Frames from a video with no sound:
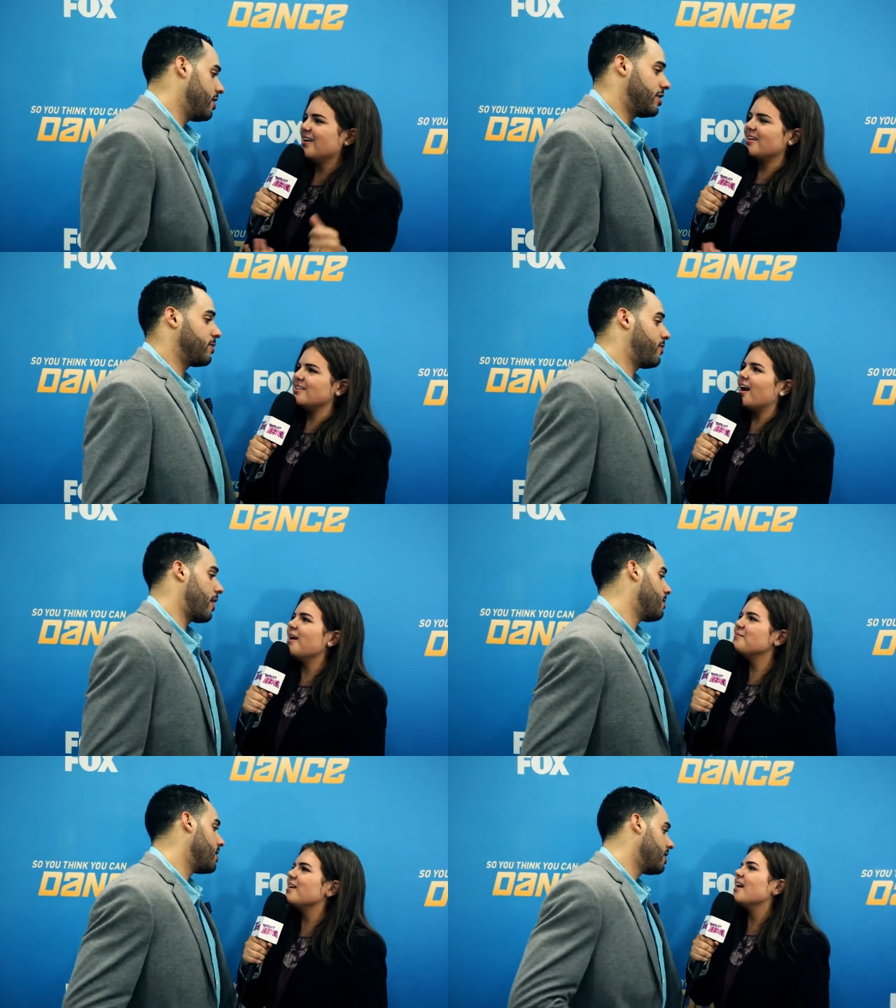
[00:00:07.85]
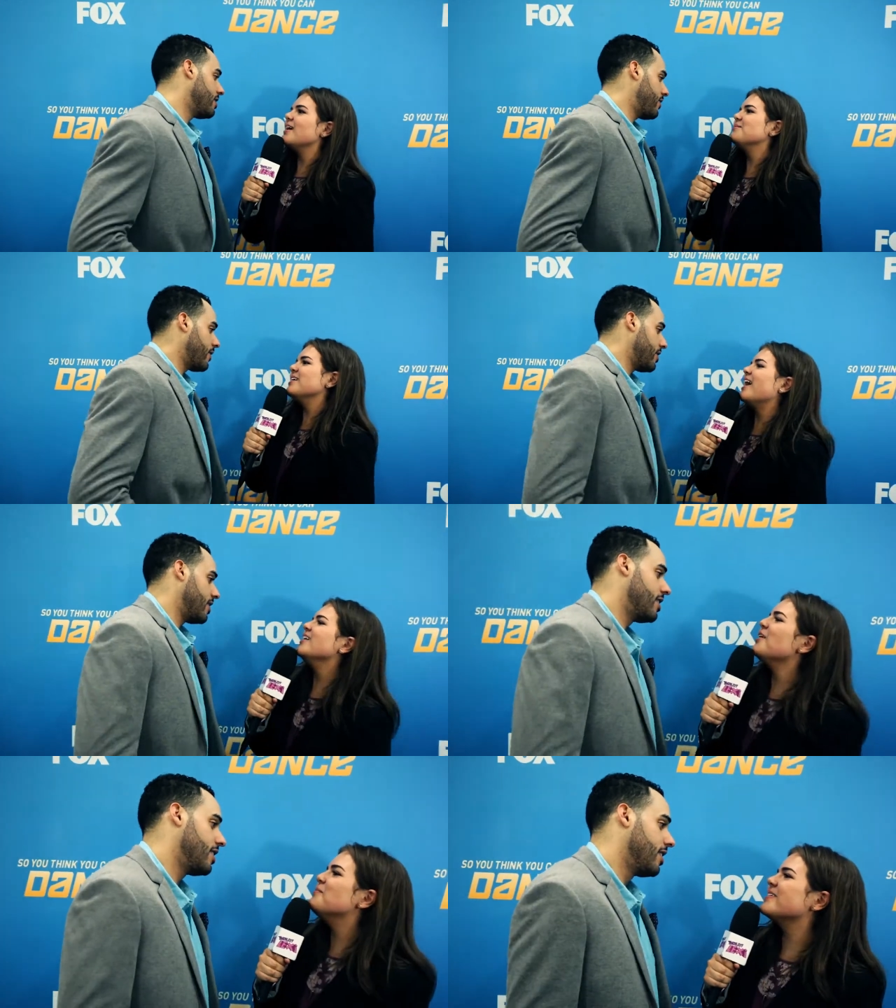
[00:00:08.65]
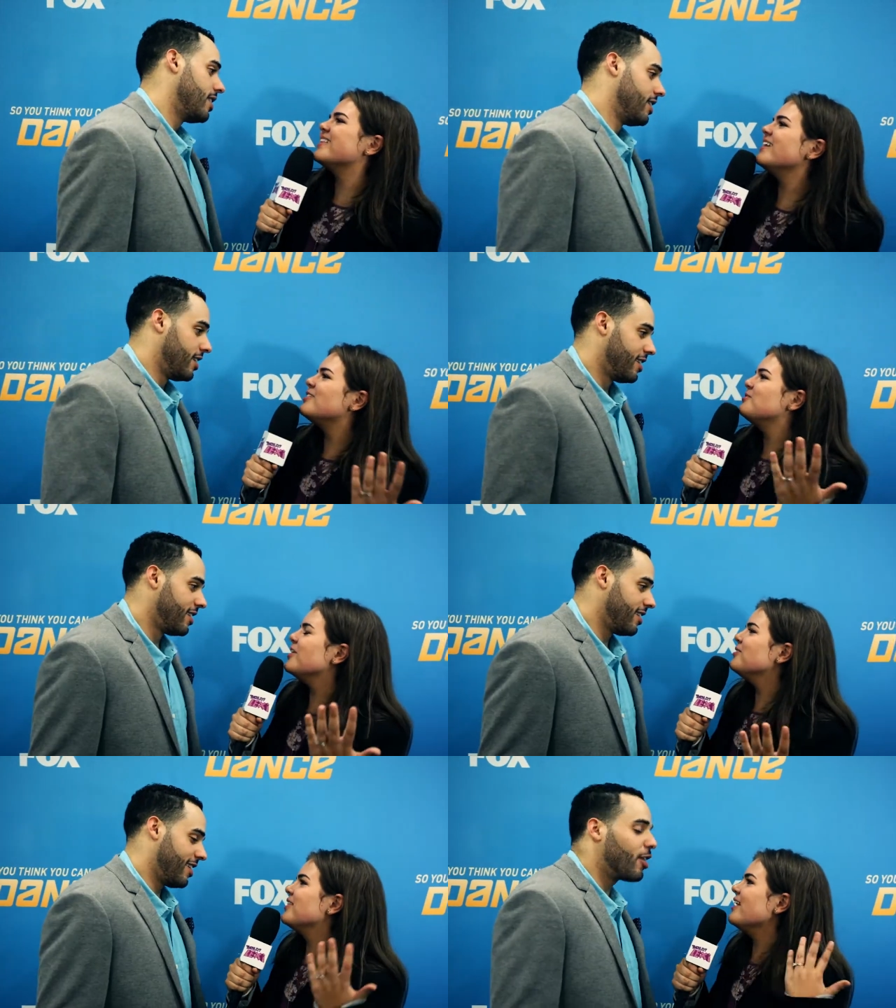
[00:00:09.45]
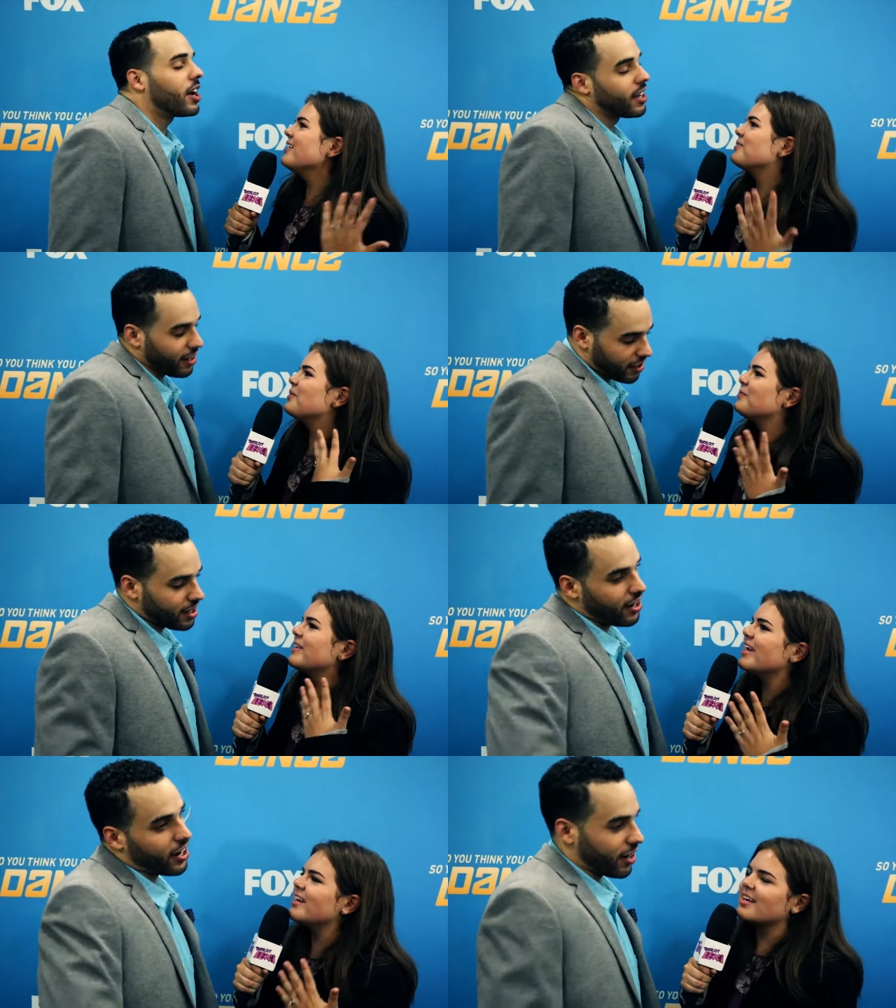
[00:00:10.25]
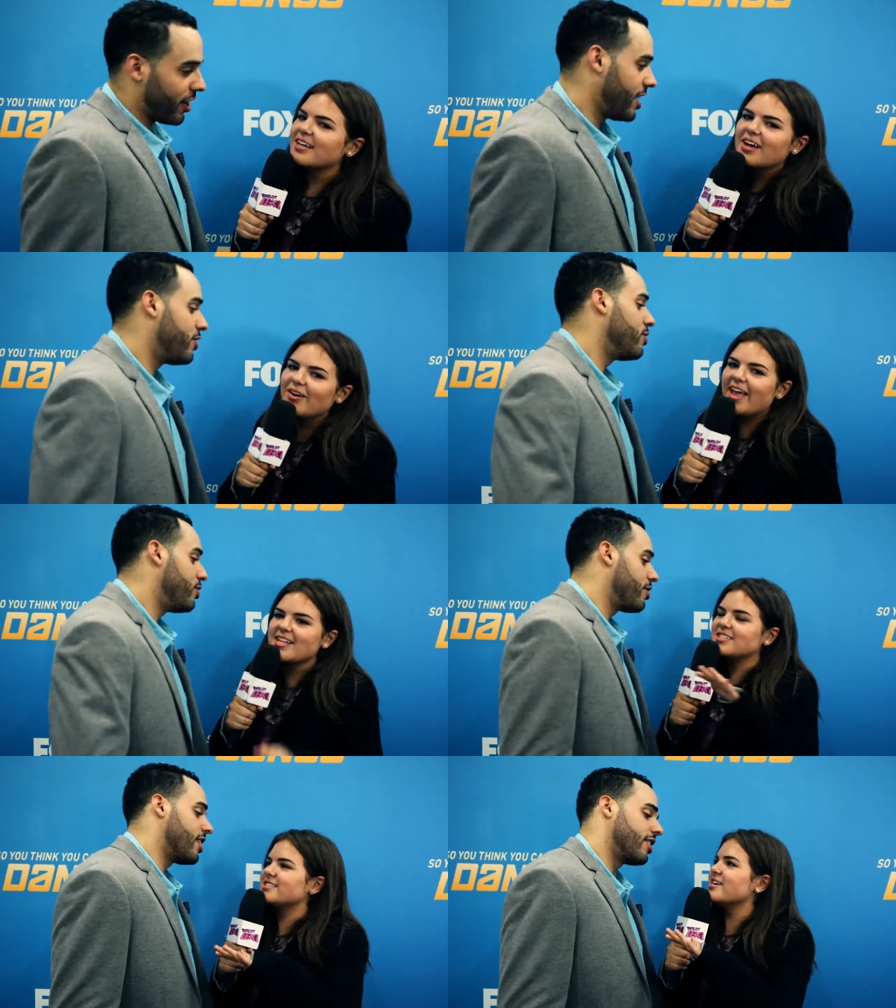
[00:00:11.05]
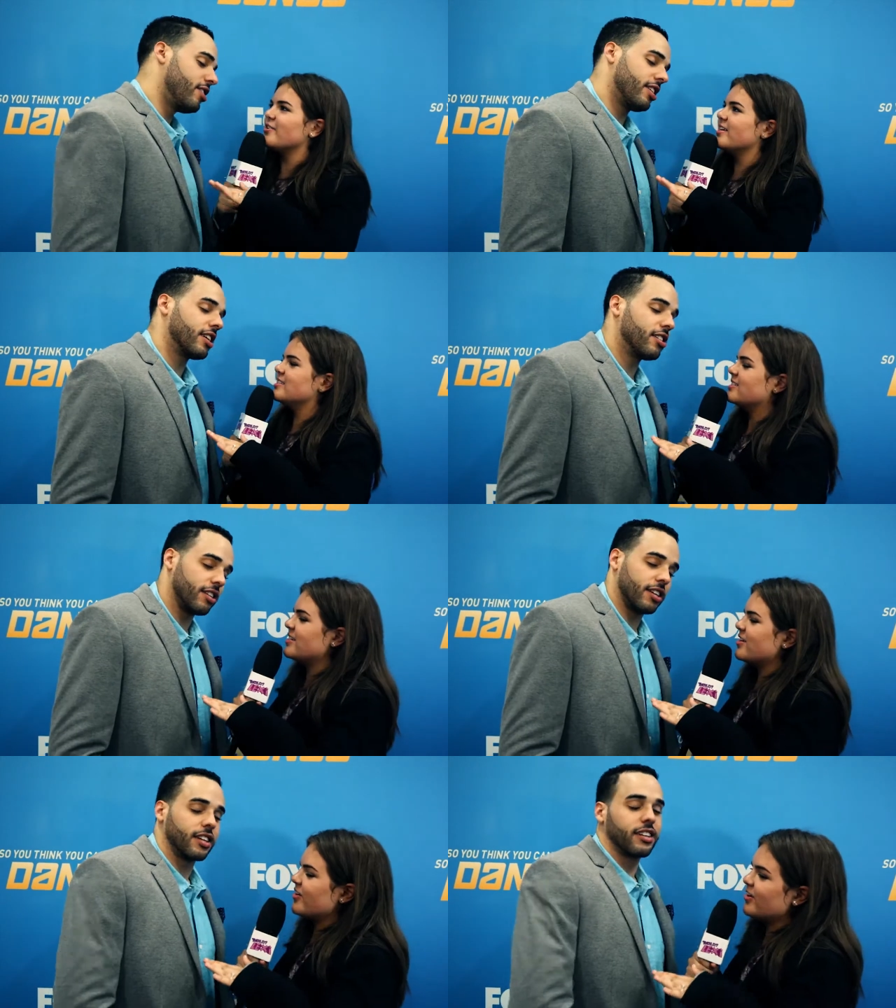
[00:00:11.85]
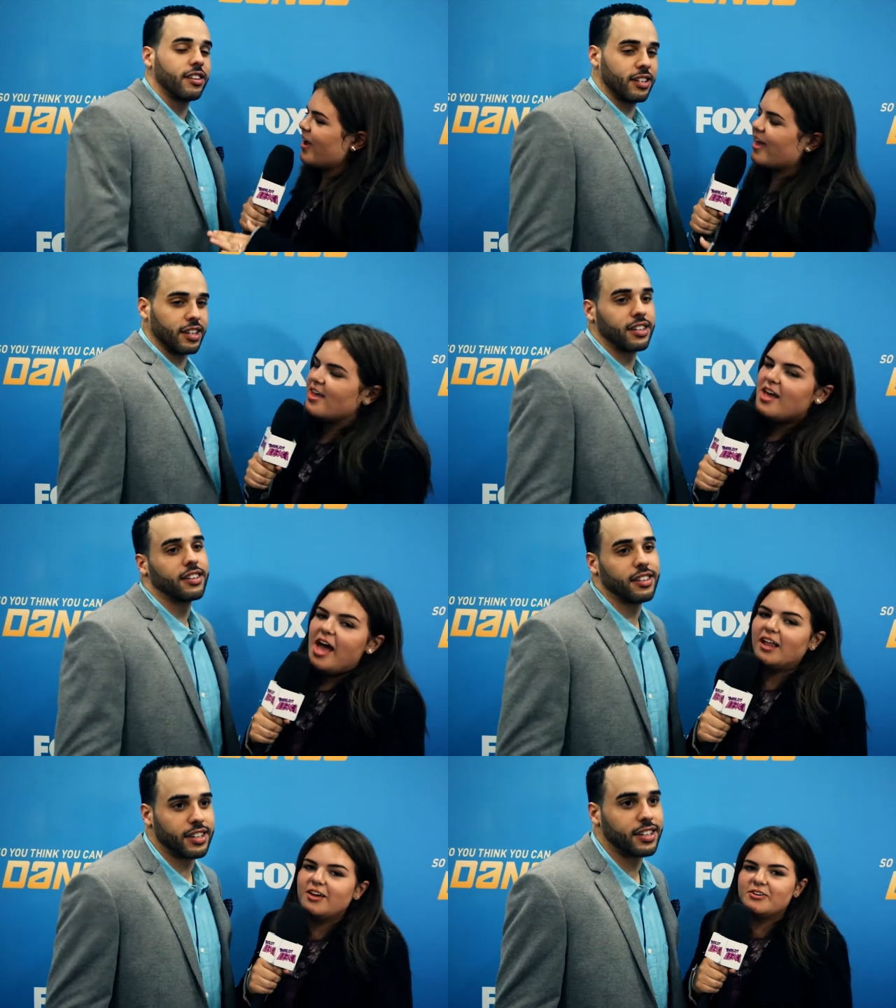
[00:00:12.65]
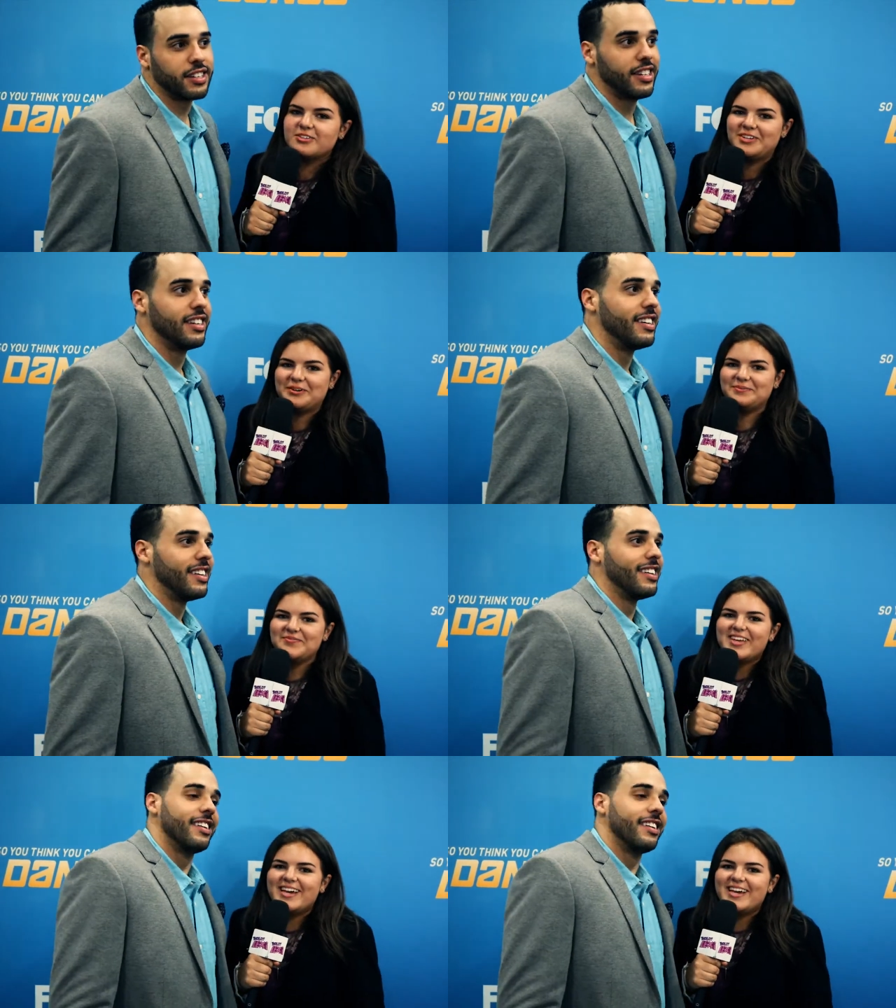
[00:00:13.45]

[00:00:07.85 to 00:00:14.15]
Speaker 1: I, I'm, I mean, I know, but they don't know that oh, we're related. Okay, okay, okay it's a secret. You, it's a you, secret. You, okay. You. Hello, YouTube.